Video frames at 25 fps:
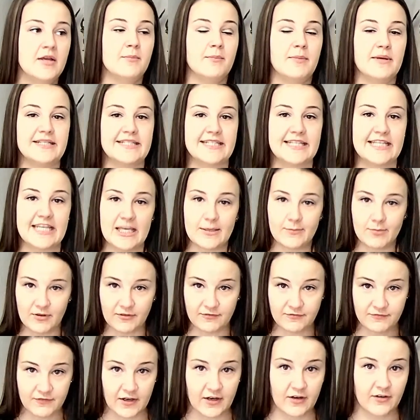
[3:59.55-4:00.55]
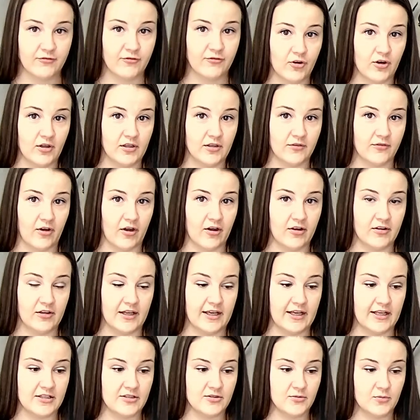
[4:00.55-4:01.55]
But to keep it fair all of our
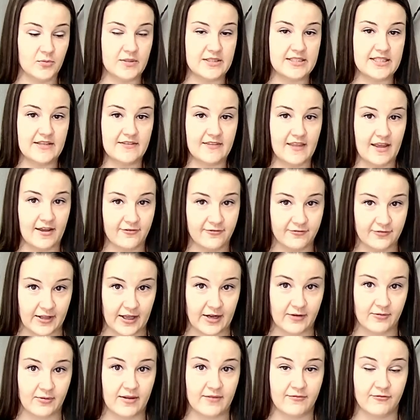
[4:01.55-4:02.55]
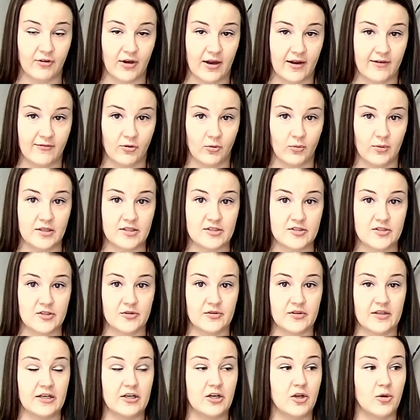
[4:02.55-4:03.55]
clients, we set that flat rate for everyone so
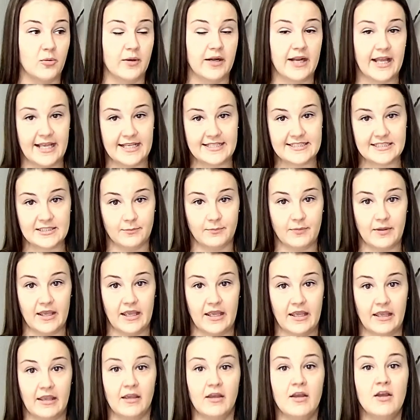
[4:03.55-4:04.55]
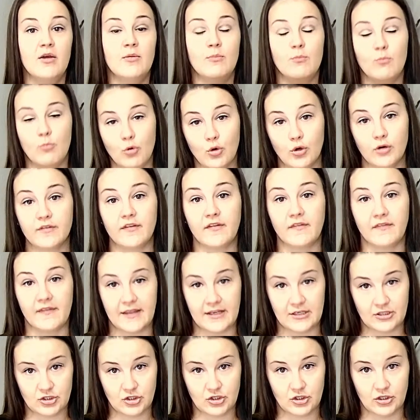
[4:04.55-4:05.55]
that no one has to pay more than
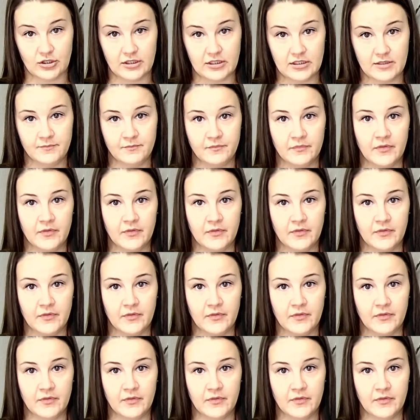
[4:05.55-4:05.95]
they should.